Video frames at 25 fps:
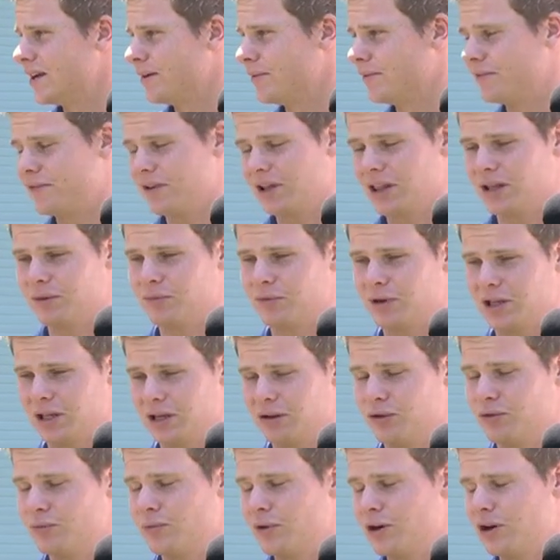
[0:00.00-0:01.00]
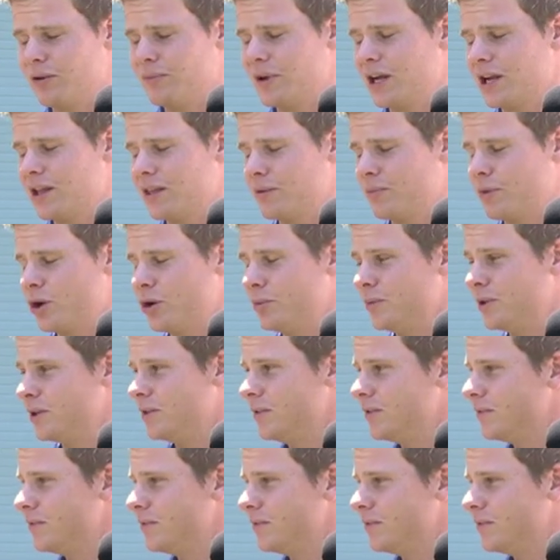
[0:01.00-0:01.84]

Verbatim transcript: and I'm feeling really good where I'm at at the moment.